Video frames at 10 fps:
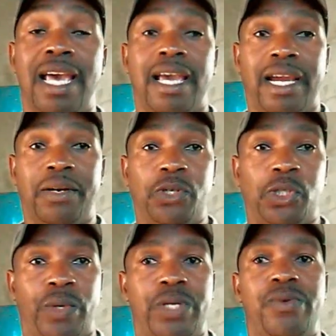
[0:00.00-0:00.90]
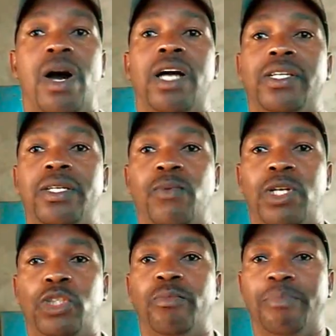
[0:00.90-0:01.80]
and also when you actually want
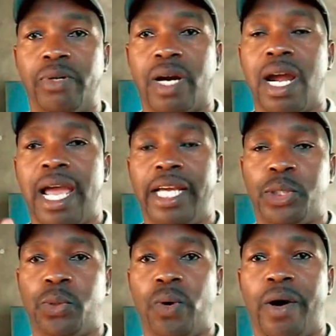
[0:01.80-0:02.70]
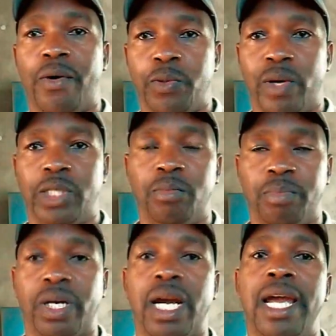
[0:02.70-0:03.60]
to book a tour or you want to book